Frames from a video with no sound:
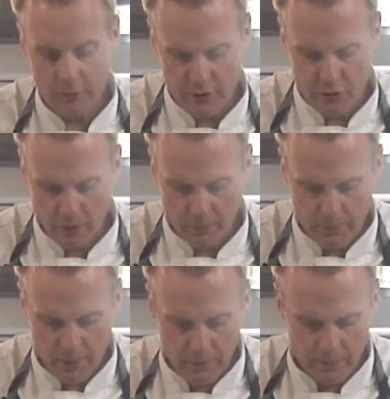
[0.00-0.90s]
Roughly chop
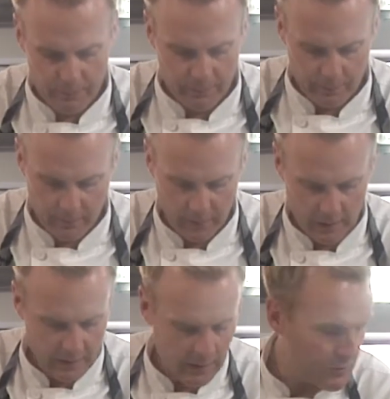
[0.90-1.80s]
them up.
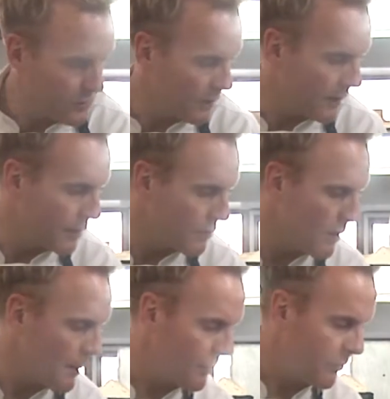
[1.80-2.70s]
Shall
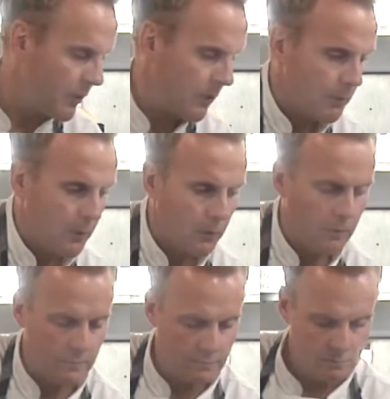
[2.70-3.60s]
we grab a few more?